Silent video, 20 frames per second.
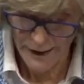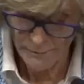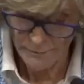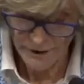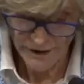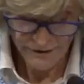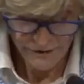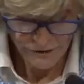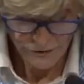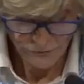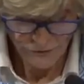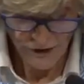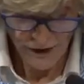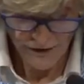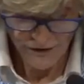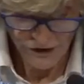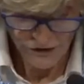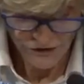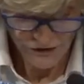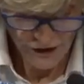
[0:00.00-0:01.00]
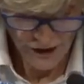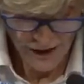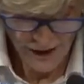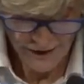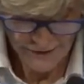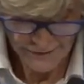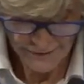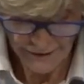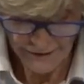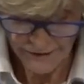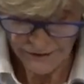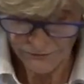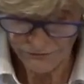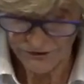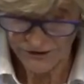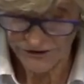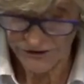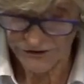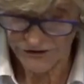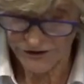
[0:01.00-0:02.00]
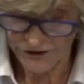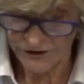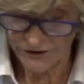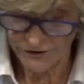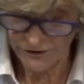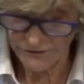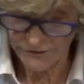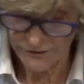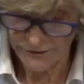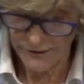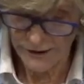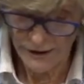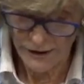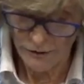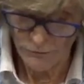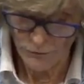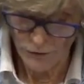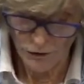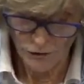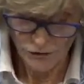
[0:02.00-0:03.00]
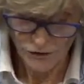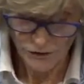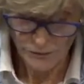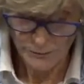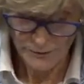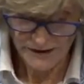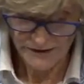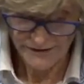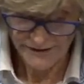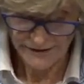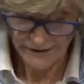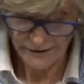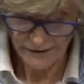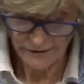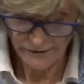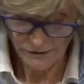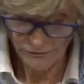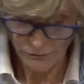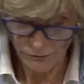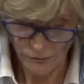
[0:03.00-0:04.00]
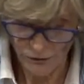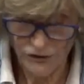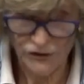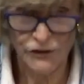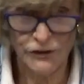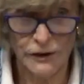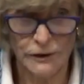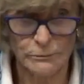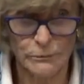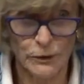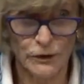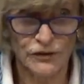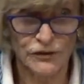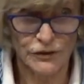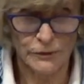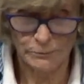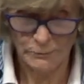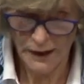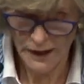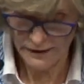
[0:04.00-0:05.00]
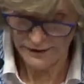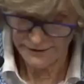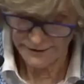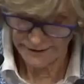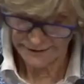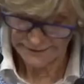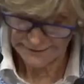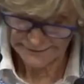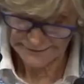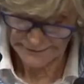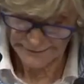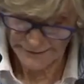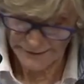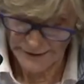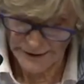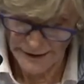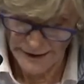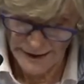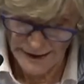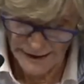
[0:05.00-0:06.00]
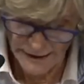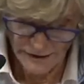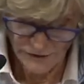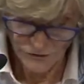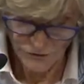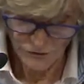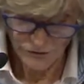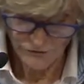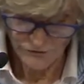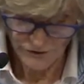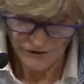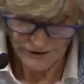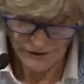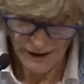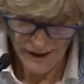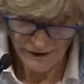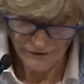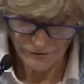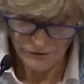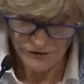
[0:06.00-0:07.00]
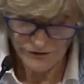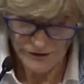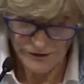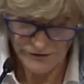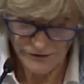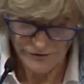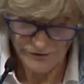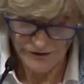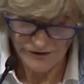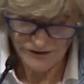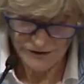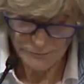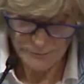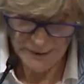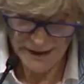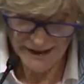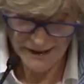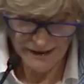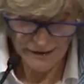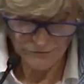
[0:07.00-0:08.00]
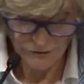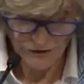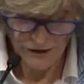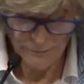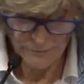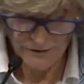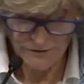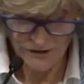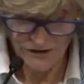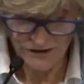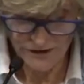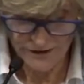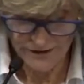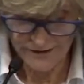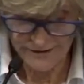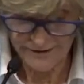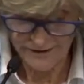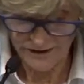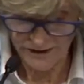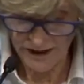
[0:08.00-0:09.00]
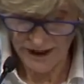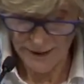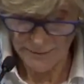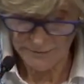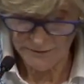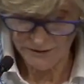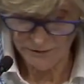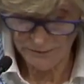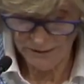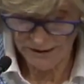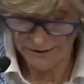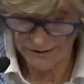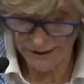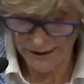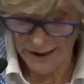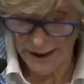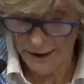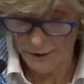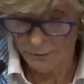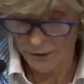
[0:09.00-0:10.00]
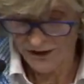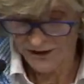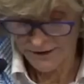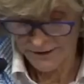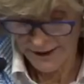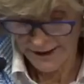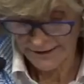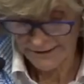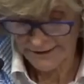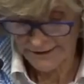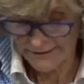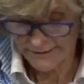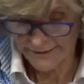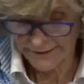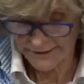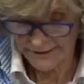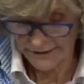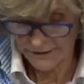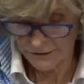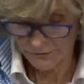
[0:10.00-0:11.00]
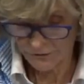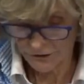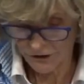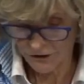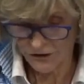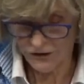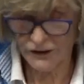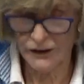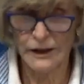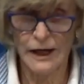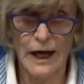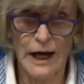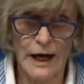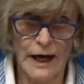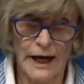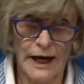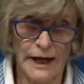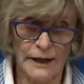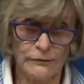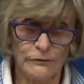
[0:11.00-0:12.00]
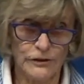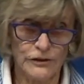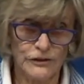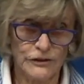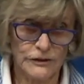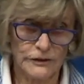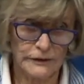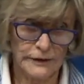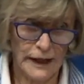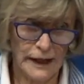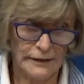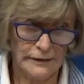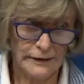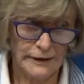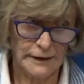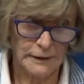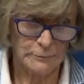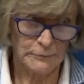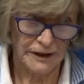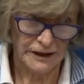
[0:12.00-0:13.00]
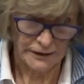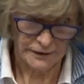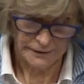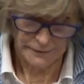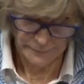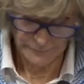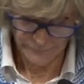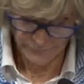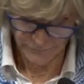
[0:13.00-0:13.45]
Mother's father, John Honey Fitzgerald, rose to be a singular force in Boston politics. He served in Congress and, to the dismay of some of the city's establishment, was elected city's first Irish Catholic mayor.